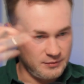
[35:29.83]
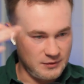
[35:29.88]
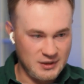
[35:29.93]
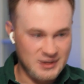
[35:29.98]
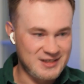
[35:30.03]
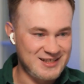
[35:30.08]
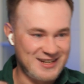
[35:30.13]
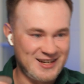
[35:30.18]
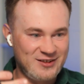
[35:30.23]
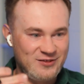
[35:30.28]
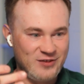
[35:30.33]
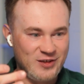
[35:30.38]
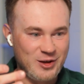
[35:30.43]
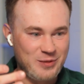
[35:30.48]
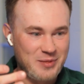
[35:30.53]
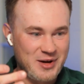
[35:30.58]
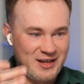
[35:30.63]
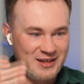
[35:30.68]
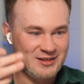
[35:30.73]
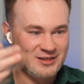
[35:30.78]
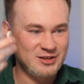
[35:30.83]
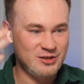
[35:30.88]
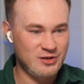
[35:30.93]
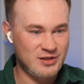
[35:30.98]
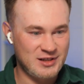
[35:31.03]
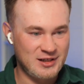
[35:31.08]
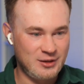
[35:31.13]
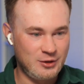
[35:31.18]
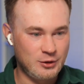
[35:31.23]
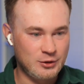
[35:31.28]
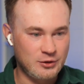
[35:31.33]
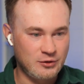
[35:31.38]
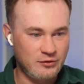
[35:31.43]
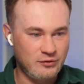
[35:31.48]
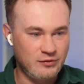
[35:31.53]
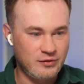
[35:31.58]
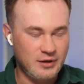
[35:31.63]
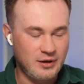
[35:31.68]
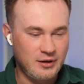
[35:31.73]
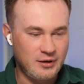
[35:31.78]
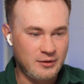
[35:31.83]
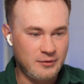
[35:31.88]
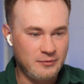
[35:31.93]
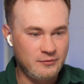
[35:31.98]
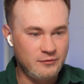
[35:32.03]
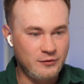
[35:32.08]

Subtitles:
inside Figma, and there is a lot of